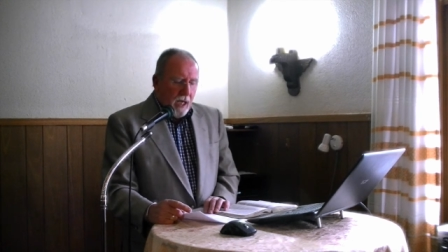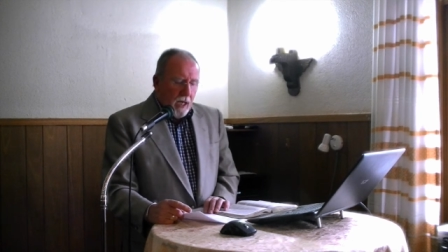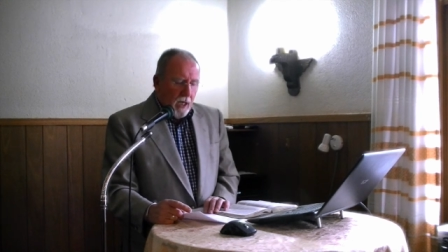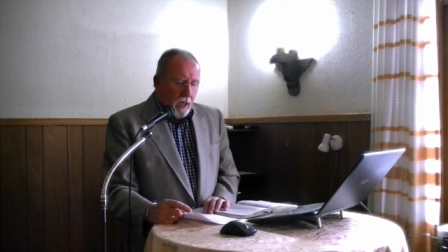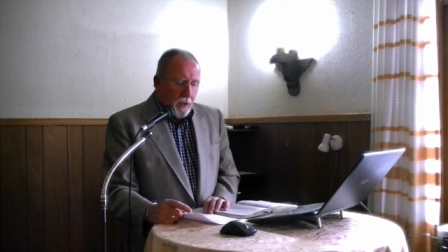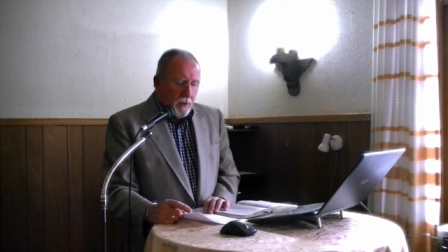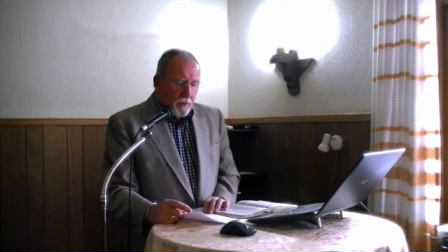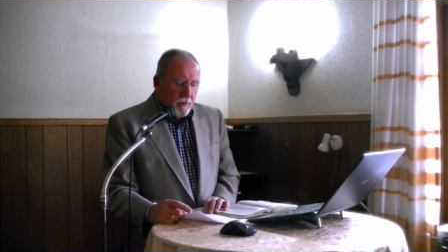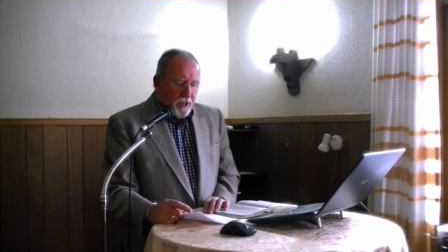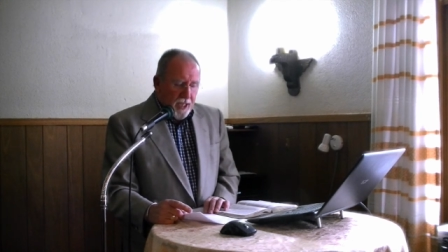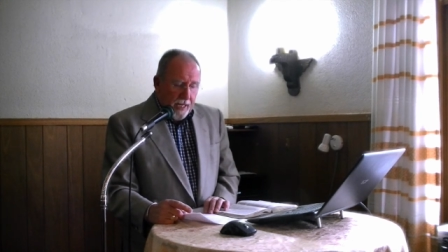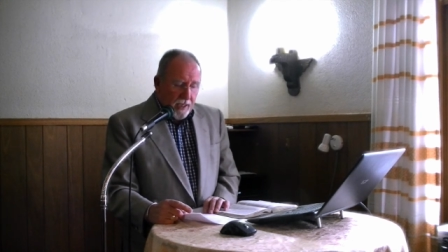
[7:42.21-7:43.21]
Uh,
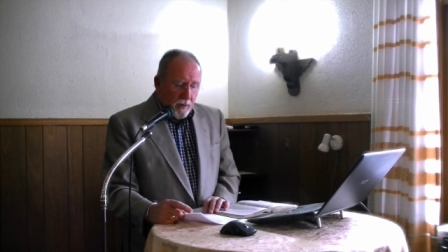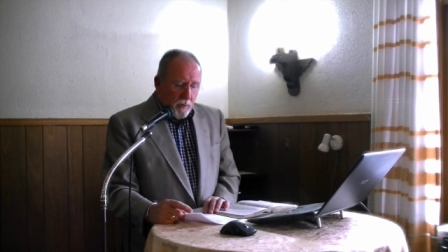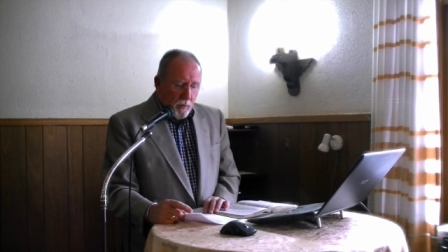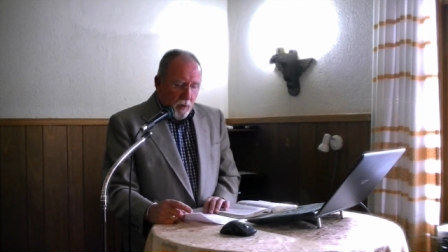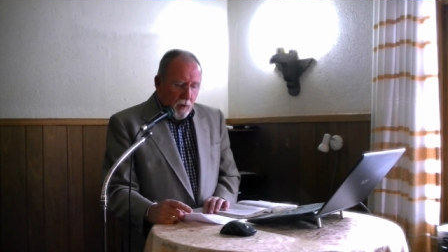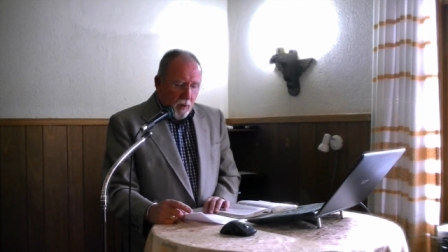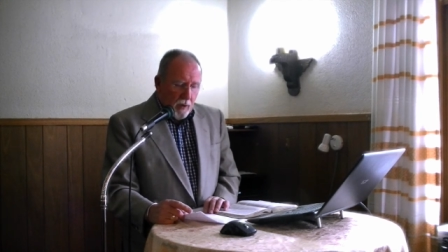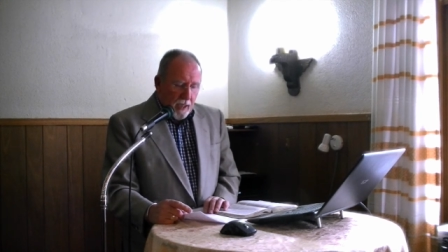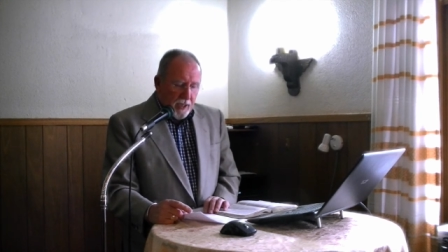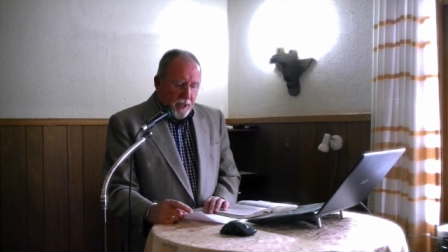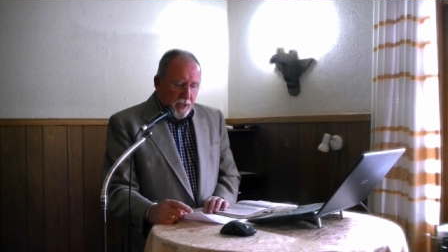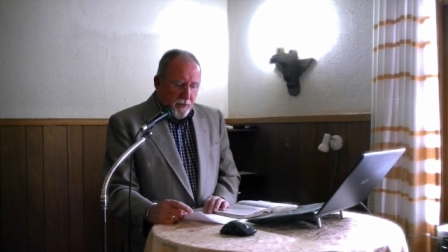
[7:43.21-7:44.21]
Satan will
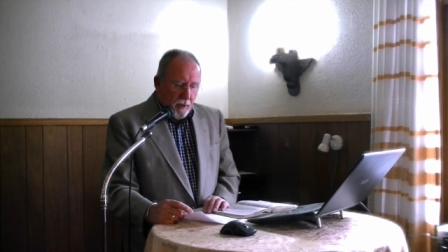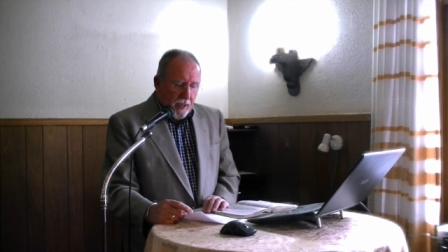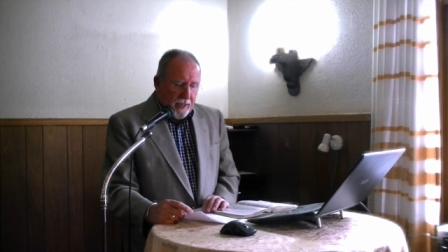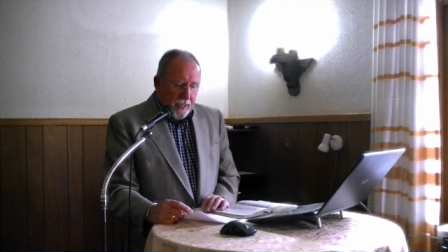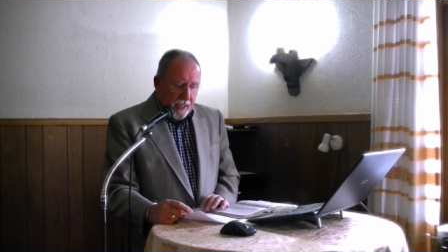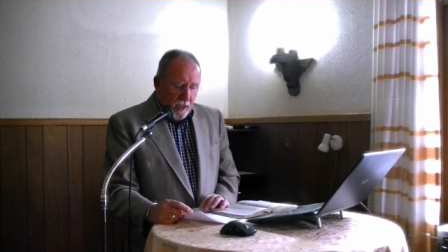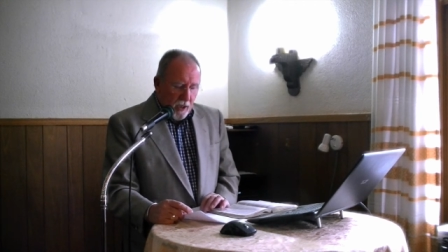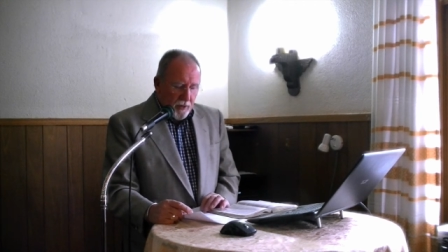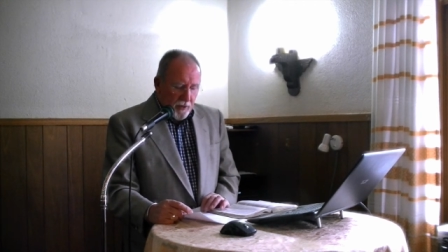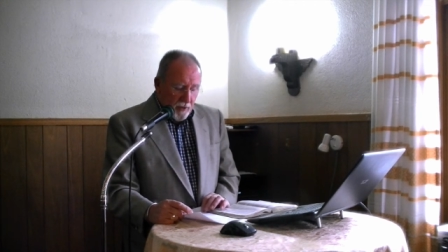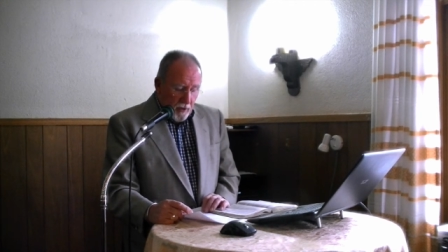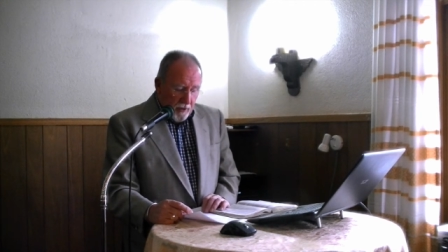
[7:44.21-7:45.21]
try to get
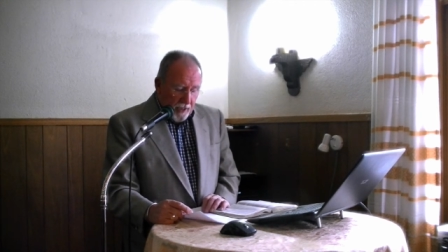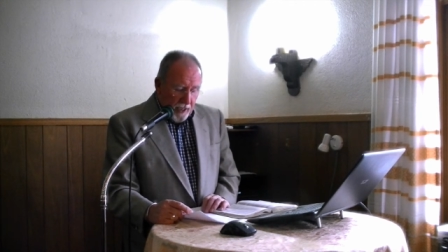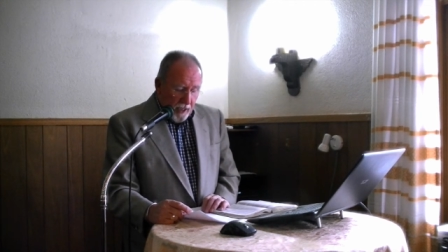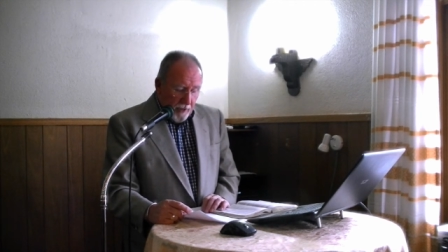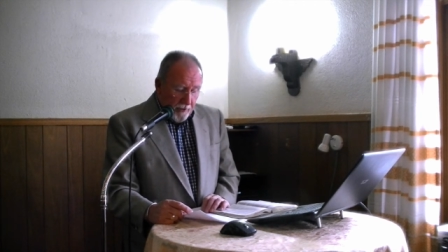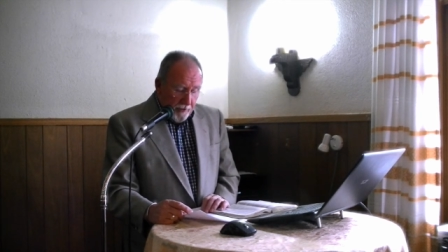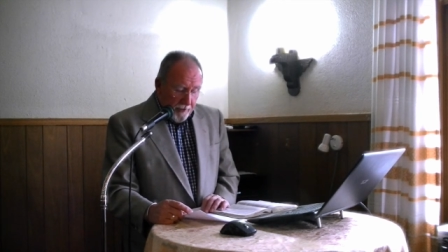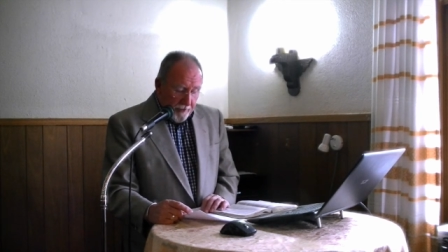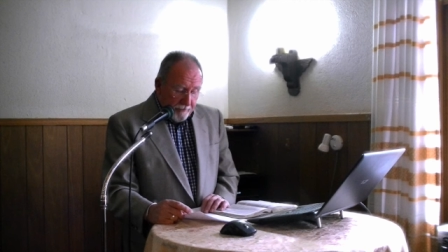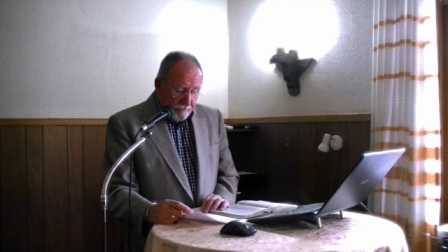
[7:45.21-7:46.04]
under our guard.